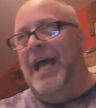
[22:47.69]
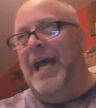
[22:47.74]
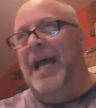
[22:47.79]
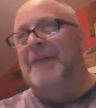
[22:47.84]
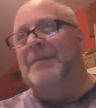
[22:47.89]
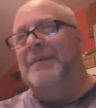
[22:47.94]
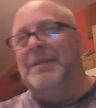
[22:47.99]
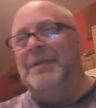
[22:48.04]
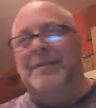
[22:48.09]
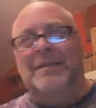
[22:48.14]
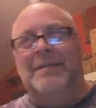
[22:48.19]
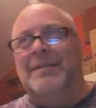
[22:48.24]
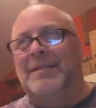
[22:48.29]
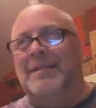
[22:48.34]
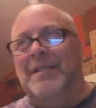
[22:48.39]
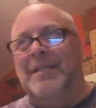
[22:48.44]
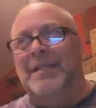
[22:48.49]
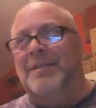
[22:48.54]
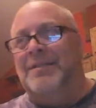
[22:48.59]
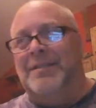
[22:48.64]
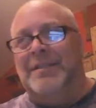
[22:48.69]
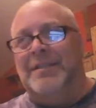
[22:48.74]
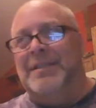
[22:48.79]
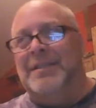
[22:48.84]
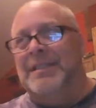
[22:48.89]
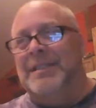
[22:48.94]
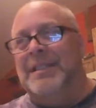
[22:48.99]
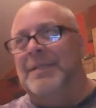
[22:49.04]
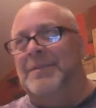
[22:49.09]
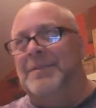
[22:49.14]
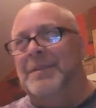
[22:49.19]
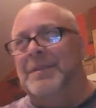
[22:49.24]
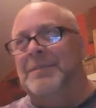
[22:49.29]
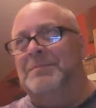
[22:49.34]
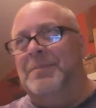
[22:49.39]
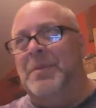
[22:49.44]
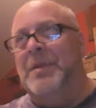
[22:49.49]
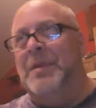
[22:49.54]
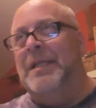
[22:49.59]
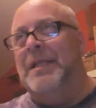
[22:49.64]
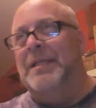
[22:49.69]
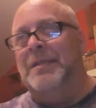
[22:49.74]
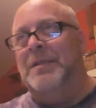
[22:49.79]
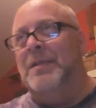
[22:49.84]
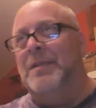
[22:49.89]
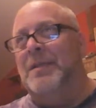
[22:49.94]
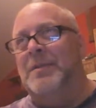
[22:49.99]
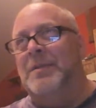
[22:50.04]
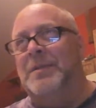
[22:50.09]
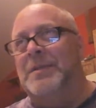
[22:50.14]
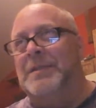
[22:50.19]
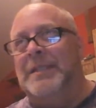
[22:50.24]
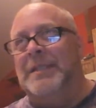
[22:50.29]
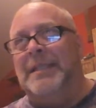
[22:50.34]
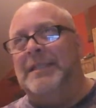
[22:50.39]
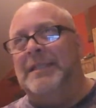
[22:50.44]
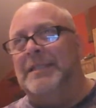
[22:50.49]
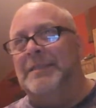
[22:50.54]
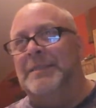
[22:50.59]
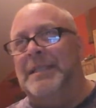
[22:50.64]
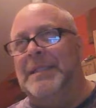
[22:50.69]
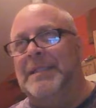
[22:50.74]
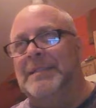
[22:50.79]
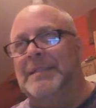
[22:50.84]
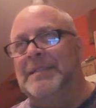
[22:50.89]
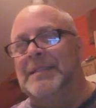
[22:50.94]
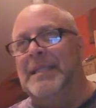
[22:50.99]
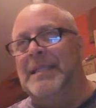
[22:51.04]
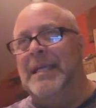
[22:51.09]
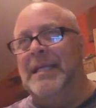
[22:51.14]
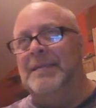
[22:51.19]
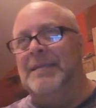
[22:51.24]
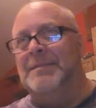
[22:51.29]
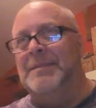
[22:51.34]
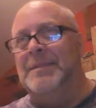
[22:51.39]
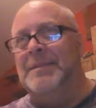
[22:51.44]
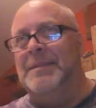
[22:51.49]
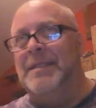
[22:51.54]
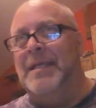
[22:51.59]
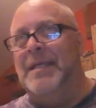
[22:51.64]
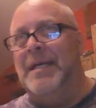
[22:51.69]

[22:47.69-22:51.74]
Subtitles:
I mean, literally, they were boy and girl were like the biggest names.